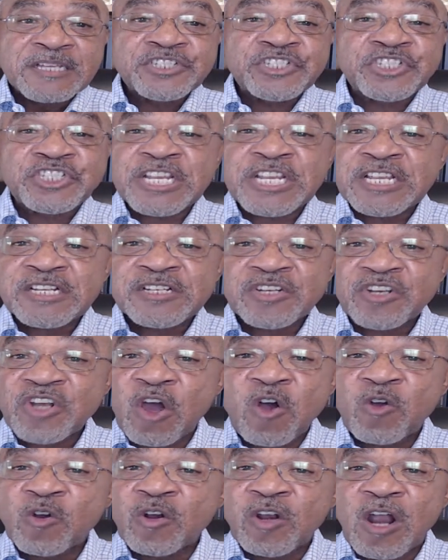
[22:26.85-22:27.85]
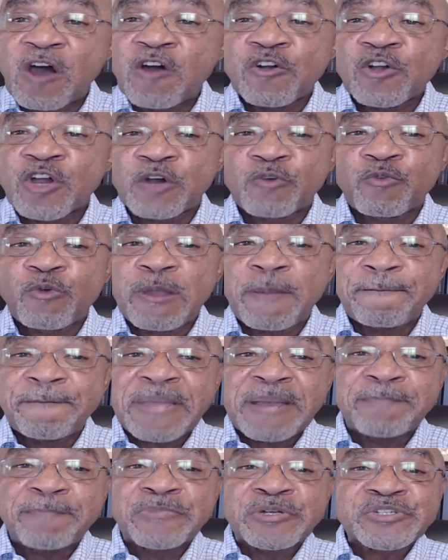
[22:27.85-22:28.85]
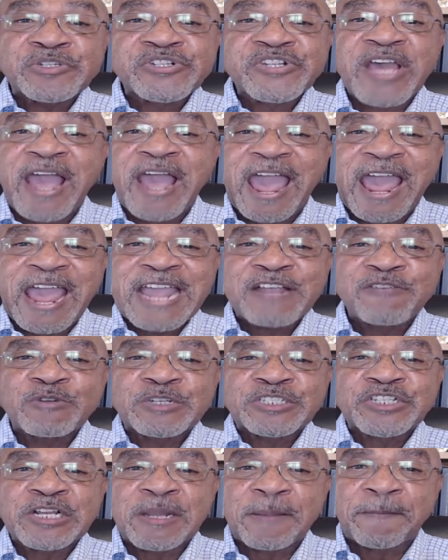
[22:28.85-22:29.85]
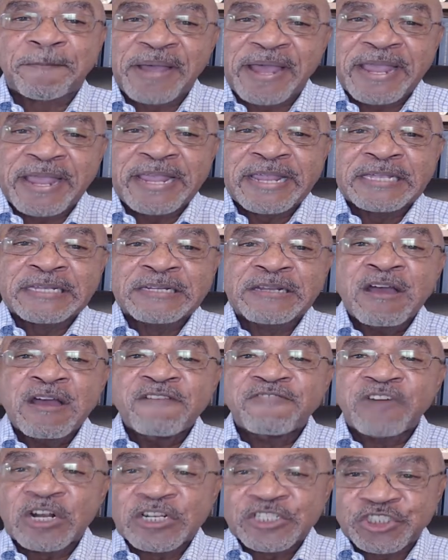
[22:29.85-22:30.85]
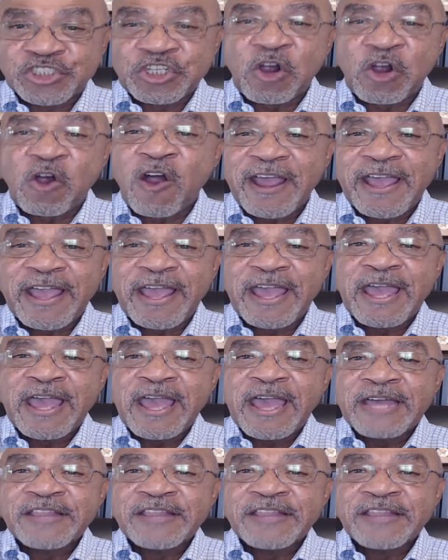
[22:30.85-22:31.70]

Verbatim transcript: she no longer remembers the anguish and the pain for joy